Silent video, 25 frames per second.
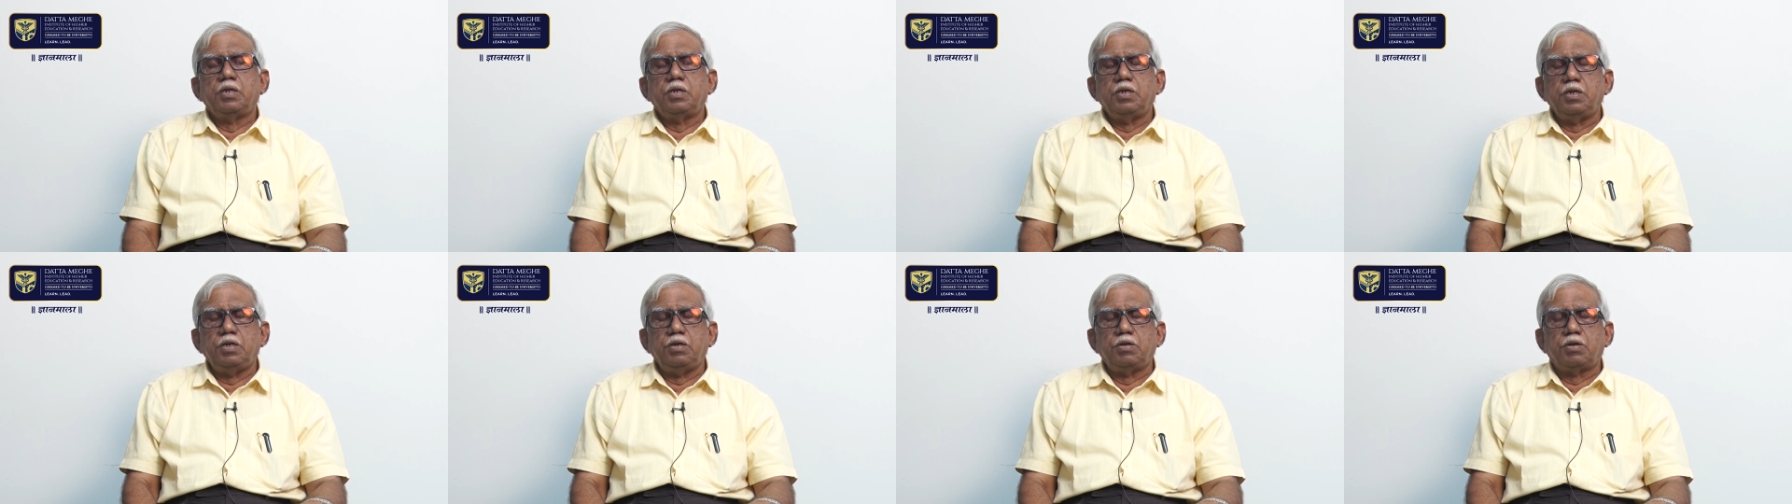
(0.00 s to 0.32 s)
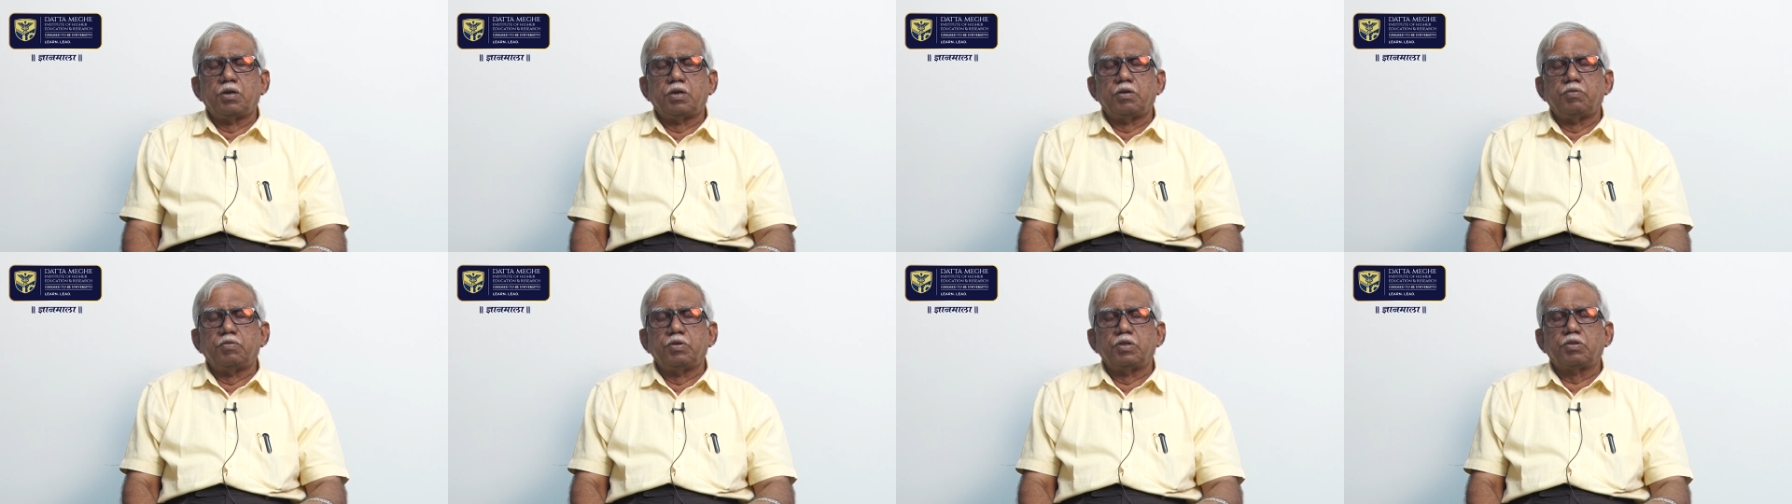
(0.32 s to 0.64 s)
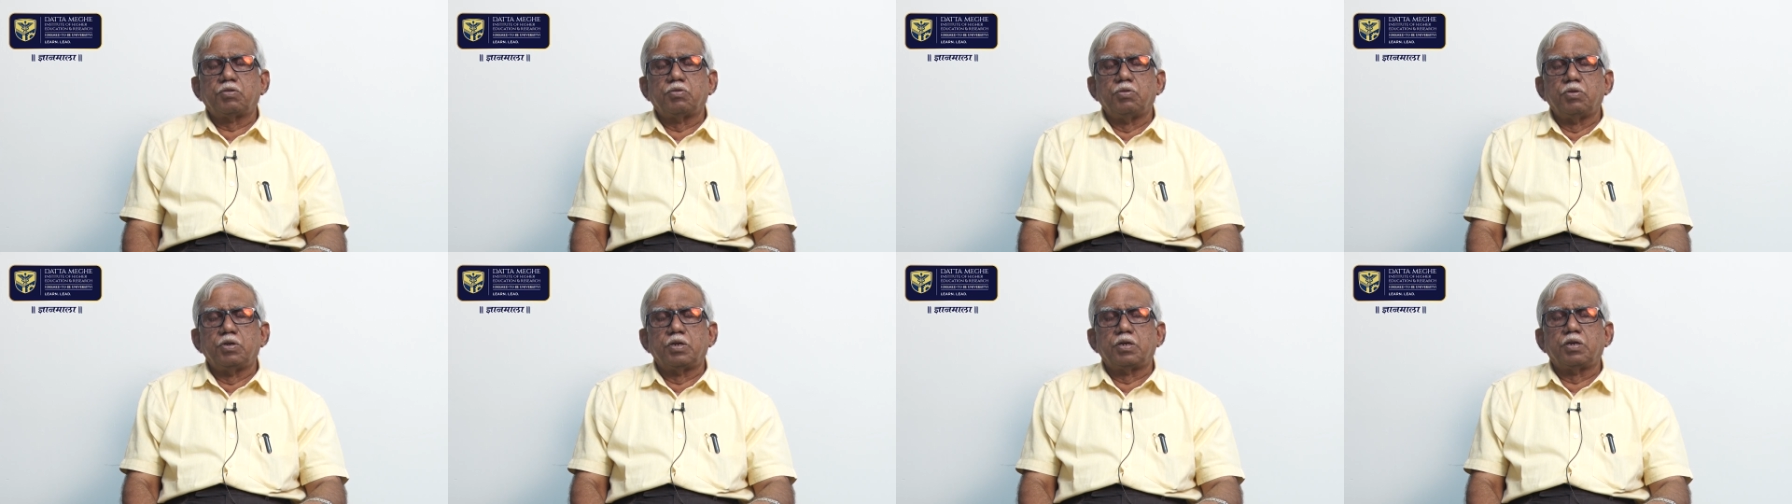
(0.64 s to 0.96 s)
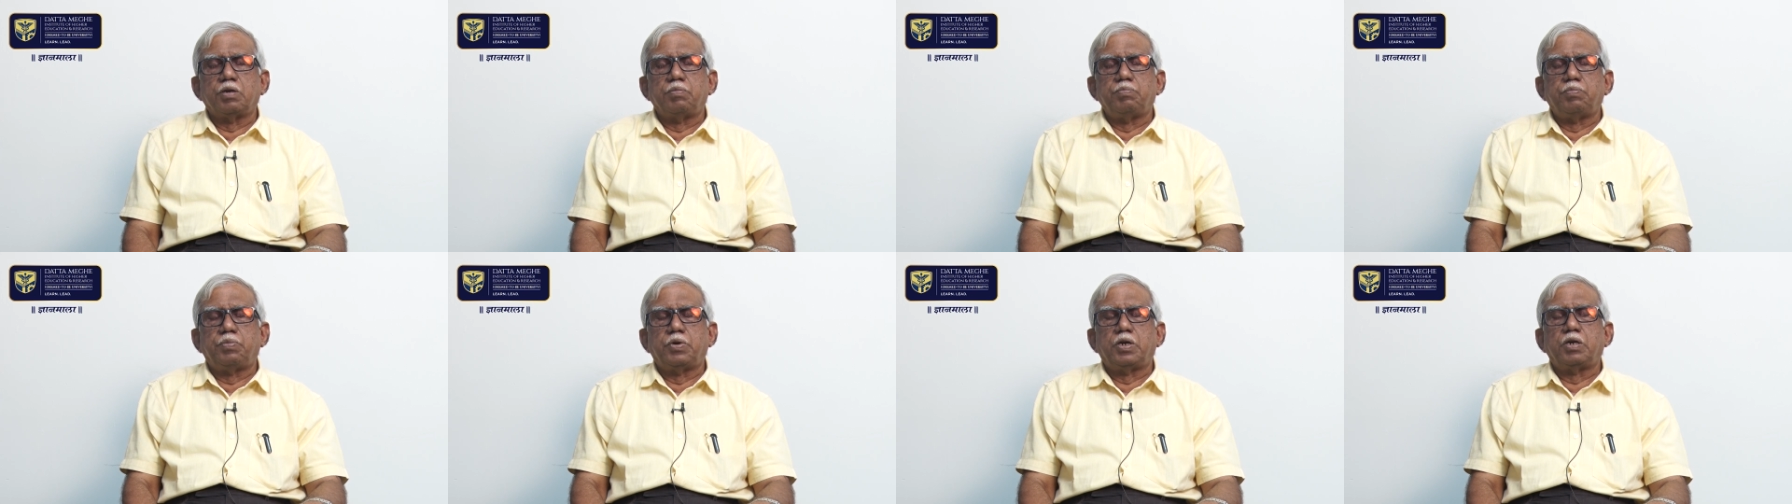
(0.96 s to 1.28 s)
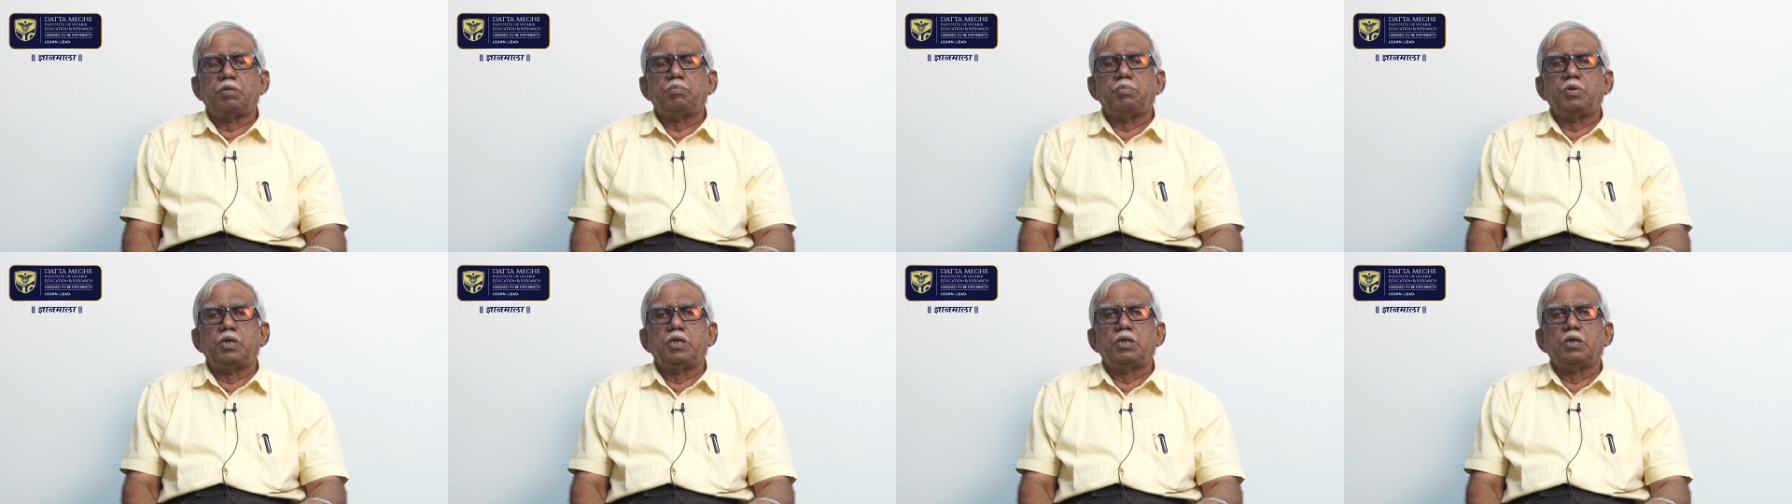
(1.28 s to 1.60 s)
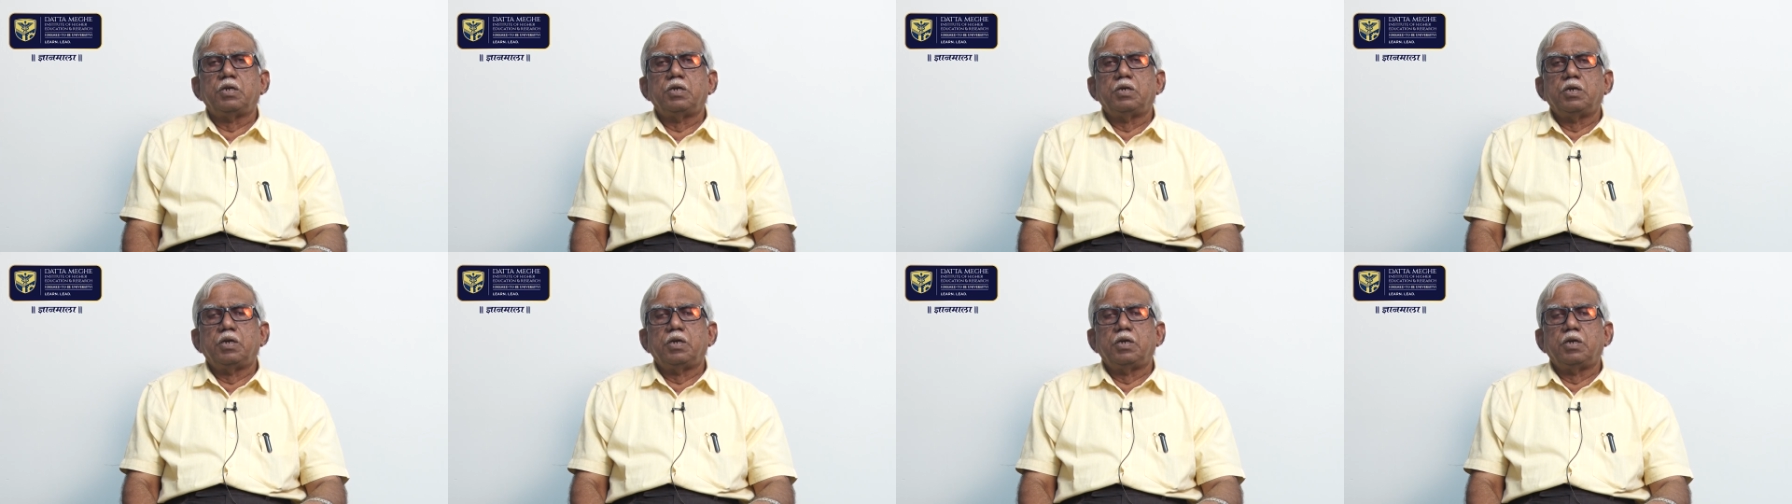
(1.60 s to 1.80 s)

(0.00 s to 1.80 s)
intravascular compartment